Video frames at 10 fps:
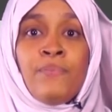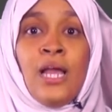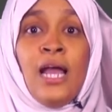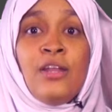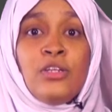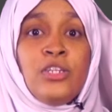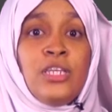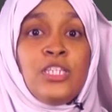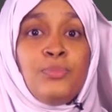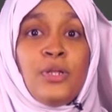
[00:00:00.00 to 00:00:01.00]
Hydrogen
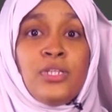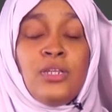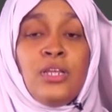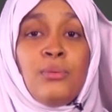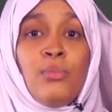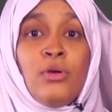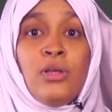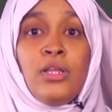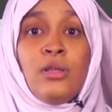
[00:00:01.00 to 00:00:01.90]
is present in